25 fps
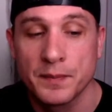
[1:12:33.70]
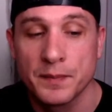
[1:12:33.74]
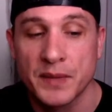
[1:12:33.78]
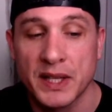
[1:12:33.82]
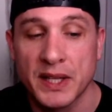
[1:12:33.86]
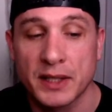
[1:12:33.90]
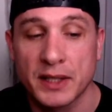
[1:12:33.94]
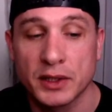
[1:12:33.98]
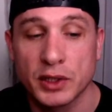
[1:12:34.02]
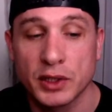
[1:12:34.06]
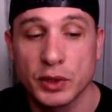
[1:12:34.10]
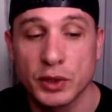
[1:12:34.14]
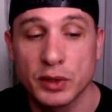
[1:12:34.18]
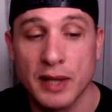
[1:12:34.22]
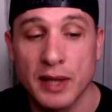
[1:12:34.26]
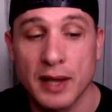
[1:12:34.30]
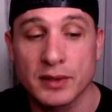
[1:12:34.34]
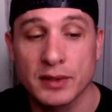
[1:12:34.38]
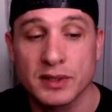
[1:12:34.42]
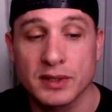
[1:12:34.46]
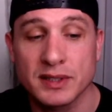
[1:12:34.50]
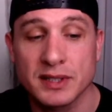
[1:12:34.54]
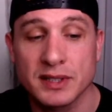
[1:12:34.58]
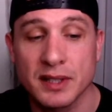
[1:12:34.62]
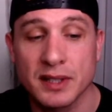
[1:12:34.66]
In two
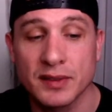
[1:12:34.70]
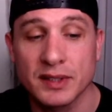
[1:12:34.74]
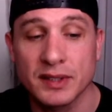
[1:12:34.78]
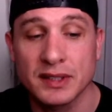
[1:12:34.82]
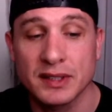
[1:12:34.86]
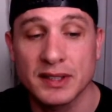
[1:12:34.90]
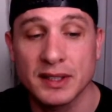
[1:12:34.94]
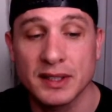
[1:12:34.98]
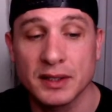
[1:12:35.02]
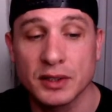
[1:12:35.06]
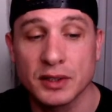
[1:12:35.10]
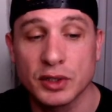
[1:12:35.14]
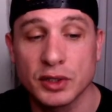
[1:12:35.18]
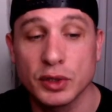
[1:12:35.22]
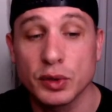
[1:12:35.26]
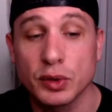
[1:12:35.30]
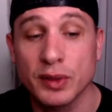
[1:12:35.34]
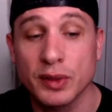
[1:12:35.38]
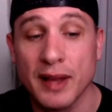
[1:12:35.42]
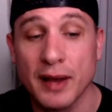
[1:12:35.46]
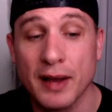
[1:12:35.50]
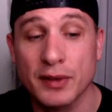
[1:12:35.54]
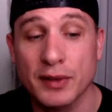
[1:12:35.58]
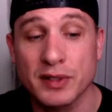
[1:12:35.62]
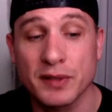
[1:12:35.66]
thousand seventeen, two
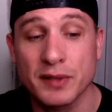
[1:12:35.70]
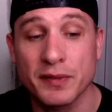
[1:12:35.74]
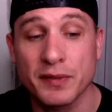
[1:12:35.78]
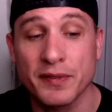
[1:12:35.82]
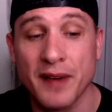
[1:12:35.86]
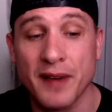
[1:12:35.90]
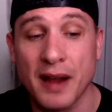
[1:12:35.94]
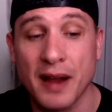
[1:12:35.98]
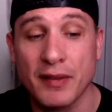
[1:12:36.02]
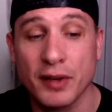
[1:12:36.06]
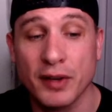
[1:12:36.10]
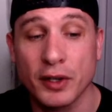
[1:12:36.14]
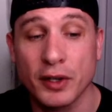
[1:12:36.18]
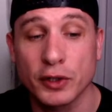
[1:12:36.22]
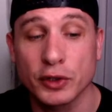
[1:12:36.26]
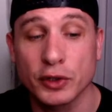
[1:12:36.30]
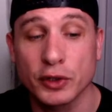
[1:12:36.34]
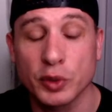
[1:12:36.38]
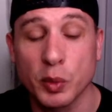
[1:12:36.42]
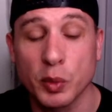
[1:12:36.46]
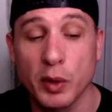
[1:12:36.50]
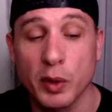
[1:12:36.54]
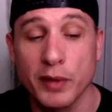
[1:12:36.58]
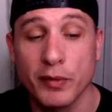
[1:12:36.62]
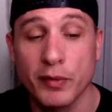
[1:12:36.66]
thousand five hundred
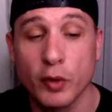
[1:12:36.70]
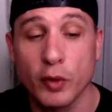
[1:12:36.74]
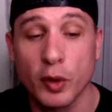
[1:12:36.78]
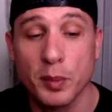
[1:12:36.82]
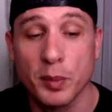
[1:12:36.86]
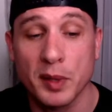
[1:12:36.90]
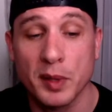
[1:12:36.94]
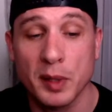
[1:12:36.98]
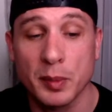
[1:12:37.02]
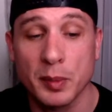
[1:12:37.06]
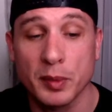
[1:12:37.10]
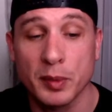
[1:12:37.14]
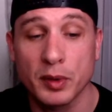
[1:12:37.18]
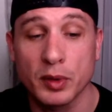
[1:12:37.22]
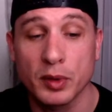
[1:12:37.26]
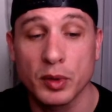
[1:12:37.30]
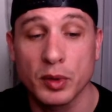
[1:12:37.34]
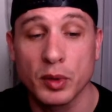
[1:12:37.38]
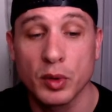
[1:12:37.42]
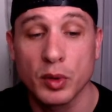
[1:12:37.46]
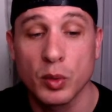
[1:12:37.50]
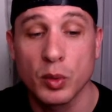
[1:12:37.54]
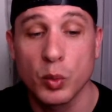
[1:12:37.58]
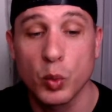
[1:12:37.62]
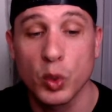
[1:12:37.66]
twenty-four people
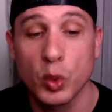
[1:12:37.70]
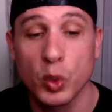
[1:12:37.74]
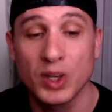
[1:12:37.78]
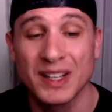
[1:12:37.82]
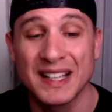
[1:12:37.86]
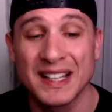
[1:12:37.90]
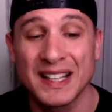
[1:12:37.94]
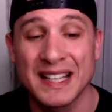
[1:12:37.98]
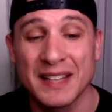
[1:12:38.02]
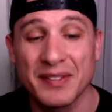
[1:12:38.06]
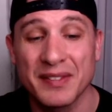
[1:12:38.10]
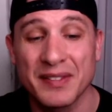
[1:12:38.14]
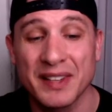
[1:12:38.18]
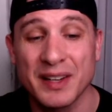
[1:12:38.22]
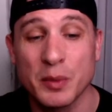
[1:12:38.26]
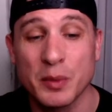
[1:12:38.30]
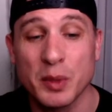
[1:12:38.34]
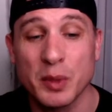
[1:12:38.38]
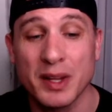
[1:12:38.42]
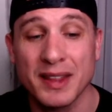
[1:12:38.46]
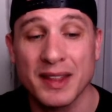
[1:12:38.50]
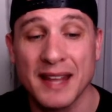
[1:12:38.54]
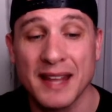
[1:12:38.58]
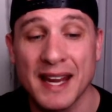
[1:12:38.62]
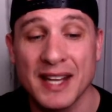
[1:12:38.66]
were living
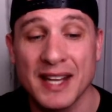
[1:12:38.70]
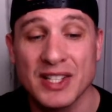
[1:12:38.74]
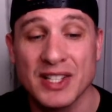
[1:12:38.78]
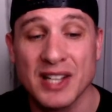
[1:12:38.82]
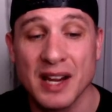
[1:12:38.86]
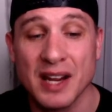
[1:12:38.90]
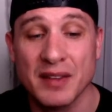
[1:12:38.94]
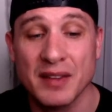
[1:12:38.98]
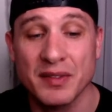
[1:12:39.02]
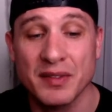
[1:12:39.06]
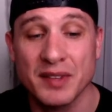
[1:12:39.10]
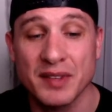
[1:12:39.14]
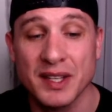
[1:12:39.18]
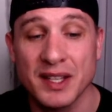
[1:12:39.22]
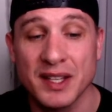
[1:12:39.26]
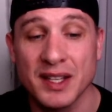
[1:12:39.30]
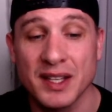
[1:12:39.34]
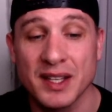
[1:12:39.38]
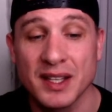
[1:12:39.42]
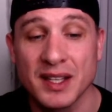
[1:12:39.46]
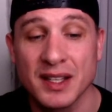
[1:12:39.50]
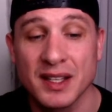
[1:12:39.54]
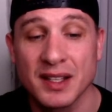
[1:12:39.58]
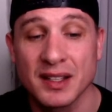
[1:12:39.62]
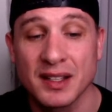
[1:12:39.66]
with H I
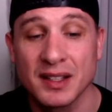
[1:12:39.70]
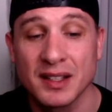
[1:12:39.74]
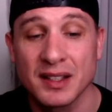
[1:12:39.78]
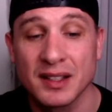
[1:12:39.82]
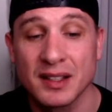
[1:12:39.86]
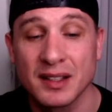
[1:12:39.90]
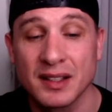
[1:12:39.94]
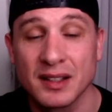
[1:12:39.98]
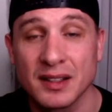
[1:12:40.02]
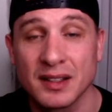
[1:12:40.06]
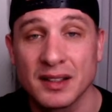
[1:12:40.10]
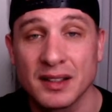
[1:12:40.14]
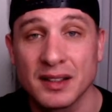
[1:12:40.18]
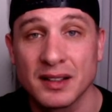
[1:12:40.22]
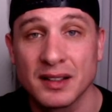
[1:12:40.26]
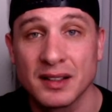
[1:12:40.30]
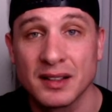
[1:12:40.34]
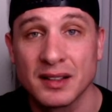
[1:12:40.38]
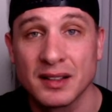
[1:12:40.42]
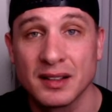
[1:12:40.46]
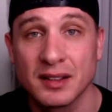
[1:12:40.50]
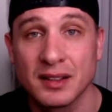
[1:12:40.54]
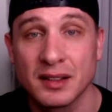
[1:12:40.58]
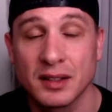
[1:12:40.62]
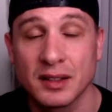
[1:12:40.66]
V
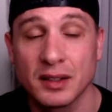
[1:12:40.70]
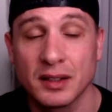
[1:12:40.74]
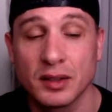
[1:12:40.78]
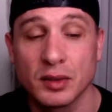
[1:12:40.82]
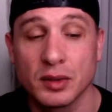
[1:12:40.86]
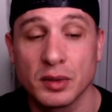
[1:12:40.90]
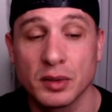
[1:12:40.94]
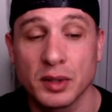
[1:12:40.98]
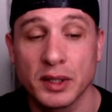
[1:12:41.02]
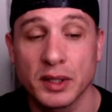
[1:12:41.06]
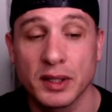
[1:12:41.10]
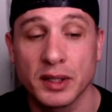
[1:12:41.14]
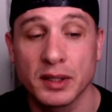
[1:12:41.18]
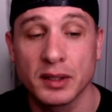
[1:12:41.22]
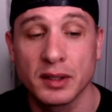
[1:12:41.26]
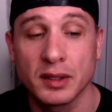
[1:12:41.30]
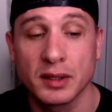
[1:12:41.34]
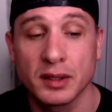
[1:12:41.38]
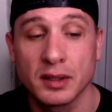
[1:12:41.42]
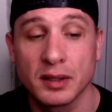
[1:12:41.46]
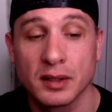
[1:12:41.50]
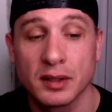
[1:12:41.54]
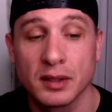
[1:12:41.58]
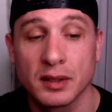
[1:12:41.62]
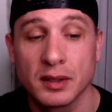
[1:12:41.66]
in Hawaii.
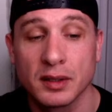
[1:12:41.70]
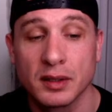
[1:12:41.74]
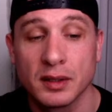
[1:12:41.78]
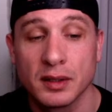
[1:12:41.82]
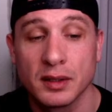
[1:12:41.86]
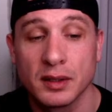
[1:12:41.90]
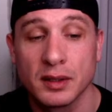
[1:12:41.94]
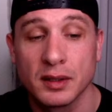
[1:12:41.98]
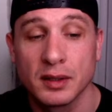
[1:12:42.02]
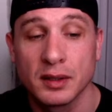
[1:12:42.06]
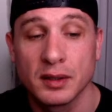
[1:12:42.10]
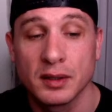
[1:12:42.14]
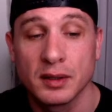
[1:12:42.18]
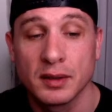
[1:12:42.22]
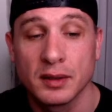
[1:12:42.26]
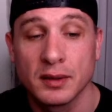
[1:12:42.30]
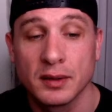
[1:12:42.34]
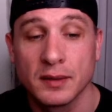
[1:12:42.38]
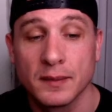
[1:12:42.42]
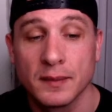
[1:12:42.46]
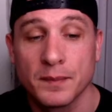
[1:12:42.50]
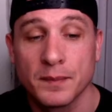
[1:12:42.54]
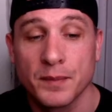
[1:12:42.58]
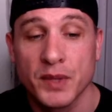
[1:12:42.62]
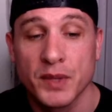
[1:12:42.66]

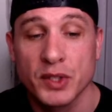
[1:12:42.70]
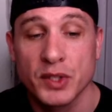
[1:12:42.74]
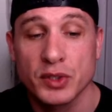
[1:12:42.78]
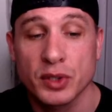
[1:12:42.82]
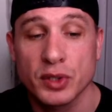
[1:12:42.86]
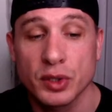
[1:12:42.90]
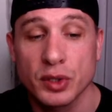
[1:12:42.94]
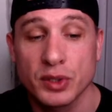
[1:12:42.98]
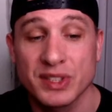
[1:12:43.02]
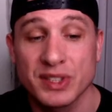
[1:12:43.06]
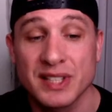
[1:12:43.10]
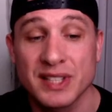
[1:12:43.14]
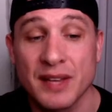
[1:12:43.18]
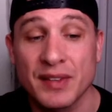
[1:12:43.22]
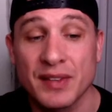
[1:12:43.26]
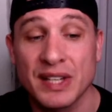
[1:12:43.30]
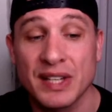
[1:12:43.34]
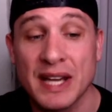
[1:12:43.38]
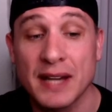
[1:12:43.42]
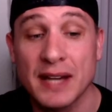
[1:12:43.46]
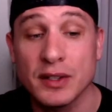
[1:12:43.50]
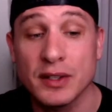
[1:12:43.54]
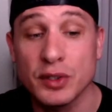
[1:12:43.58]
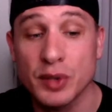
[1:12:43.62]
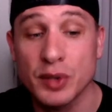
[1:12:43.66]
So
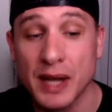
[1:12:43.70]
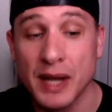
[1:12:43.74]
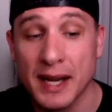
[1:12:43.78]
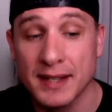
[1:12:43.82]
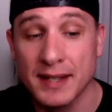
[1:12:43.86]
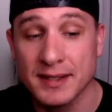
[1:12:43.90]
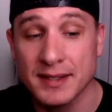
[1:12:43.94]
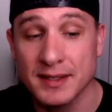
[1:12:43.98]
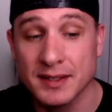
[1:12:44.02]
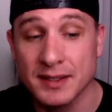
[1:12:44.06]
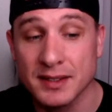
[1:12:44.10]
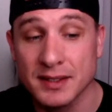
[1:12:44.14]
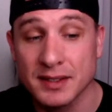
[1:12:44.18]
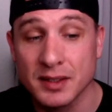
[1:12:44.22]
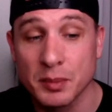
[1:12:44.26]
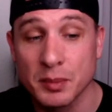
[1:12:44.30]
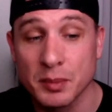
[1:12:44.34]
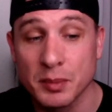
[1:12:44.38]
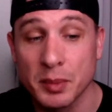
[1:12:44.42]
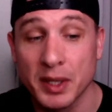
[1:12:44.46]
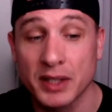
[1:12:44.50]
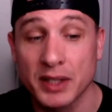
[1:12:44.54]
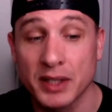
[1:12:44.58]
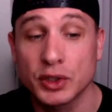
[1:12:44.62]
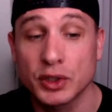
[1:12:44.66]
seventy-eight new cases,
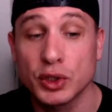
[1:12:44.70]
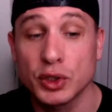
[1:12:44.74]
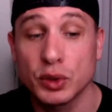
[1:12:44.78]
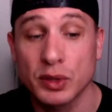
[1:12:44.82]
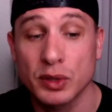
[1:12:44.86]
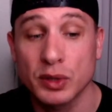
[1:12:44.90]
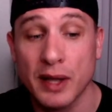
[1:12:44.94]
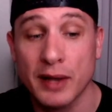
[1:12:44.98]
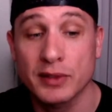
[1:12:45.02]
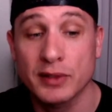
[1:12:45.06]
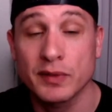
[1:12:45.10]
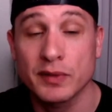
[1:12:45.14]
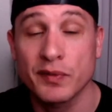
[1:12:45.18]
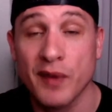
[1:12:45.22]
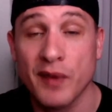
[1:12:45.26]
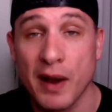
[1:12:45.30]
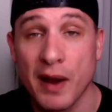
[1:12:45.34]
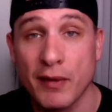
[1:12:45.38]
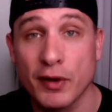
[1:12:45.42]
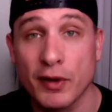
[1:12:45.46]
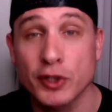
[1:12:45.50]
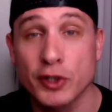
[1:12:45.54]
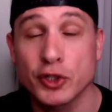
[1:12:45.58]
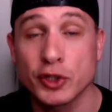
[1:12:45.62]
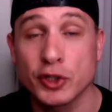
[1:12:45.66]
but two thousand
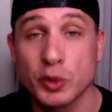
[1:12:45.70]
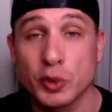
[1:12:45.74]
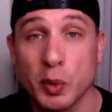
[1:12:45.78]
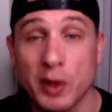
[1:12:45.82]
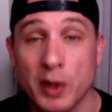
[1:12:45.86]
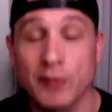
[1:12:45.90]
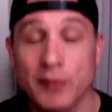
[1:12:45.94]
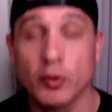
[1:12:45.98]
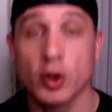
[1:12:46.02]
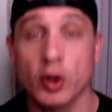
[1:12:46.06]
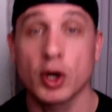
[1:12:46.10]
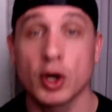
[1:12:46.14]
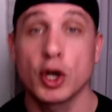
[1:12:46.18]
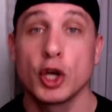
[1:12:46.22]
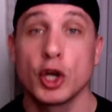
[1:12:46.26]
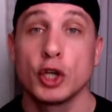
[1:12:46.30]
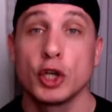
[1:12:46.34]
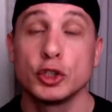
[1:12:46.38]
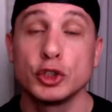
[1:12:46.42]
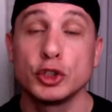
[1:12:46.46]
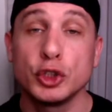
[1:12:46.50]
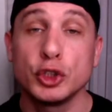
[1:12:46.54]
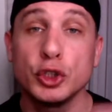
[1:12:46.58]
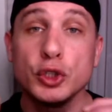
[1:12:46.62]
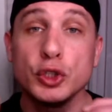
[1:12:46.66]
five hundred twenty-four.
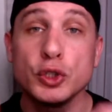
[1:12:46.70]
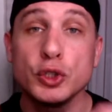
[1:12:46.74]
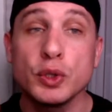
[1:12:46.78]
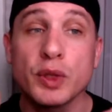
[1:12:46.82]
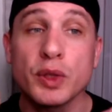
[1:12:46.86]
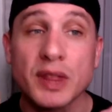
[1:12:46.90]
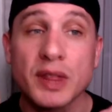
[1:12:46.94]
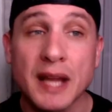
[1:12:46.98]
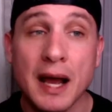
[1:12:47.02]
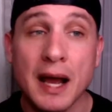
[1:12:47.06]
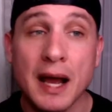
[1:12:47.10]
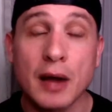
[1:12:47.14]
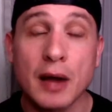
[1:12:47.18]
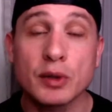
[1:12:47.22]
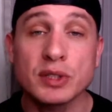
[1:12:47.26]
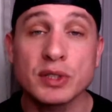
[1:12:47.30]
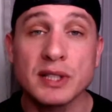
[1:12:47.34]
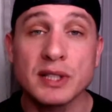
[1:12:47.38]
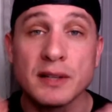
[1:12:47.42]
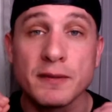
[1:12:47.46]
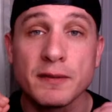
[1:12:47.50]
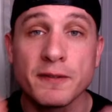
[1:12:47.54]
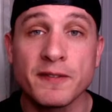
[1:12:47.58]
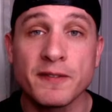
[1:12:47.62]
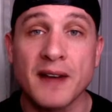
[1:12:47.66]
two
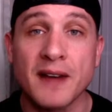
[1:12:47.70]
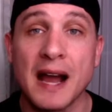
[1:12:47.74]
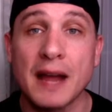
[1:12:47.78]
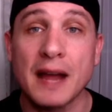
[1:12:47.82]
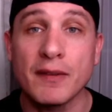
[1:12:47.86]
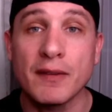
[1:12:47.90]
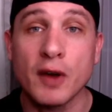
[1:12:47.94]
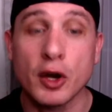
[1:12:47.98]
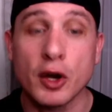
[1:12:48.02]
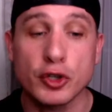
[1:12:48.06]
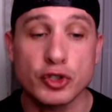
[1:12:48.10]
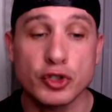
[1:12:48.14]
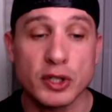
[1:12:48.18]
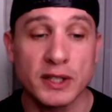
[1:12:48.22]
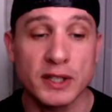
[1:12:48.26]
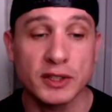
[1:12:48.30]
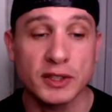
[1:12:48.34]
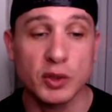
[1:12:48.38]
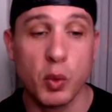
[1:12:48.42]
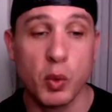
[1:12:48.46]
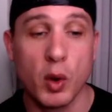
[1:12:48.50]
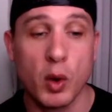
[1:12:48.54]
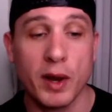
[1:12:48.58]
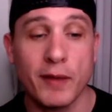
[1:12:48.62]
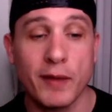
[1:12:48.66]
thousand five hundred
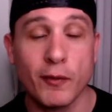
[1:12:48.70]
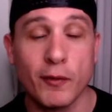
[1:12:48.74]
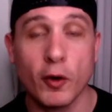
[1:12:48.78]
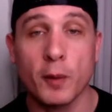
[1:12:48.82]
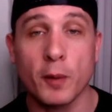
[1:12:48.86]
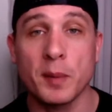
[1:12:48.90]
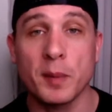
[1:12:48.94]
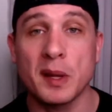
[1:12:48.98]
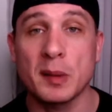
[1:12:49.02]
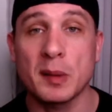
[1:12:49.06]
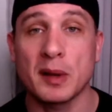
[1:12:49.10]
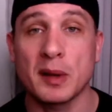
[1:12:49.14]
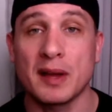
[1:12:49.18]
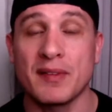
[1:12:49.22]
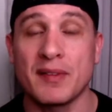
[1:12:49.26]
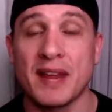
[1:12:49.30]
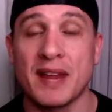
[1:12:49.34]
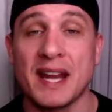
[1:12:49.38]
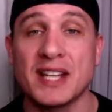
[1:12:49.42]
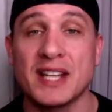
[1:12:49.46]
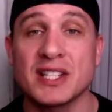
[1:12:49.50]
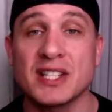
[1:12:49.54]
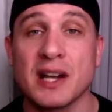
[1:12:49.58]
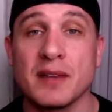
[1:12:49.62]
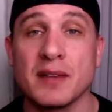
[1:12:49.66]
twenty-four people have
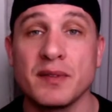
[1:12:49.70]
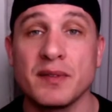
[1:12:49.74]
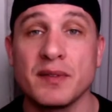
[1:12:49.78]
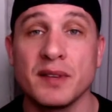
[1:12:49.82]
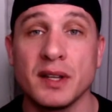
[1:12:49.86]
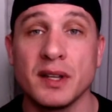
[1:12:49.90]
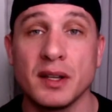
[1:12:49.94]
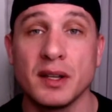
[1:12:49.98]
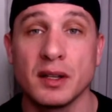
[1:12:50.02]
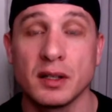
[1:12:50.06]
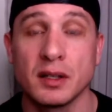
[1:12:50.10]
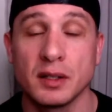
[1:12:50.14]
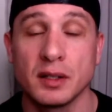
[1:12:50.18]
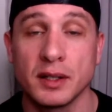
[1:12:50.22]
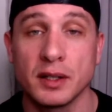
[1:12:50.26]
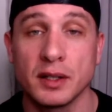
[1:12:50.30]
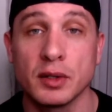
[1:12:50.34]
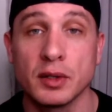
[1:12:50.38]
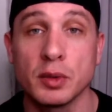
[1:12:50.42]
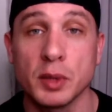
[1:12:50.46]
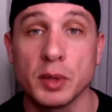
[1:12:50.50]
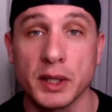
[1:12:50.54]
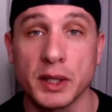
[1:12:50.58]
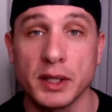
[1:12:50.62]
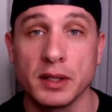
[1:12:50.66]
H I V in
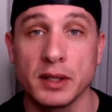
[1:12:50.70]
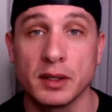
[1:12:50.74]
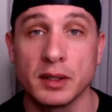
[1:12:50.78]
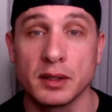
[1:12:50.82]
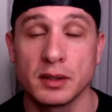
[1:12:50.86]
Hawaii.